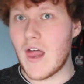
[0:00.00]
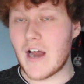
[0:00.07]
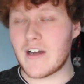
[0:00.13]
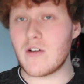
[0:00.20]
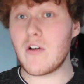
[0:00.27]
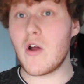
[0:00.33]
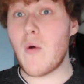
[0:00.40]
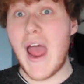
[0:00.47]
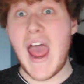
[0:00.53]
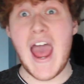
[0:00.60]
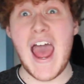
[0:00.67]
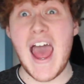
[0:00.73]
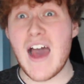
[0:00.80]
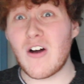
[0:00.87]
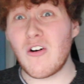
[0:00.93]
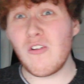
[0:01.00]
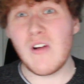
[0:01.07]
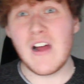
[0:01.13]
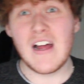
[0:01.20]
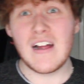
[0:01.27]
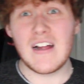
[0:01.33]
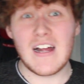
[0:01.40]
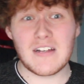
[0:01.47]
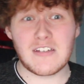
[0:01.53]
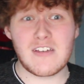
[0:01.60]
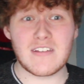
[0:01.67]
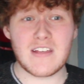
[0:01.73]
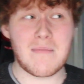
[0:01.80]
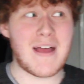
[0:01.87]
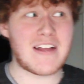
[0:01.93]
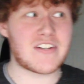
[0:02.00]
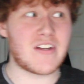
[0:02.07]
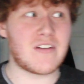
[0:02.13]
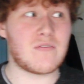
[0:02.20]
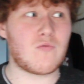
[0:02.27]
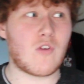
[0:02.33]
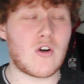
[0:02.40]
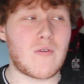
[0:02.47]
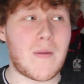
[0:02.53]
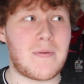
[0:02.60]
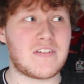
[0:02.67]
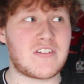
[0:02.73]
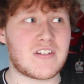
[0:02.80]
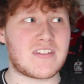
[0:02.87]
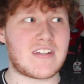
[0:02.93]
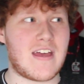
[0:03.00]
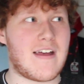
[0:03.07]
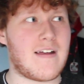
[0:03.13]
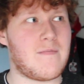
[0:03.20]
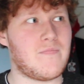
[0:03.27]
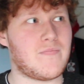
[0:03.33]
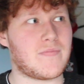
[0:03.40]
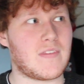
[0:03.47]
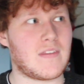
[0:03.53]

I don't know how, because I imagine Royal Ripper's just a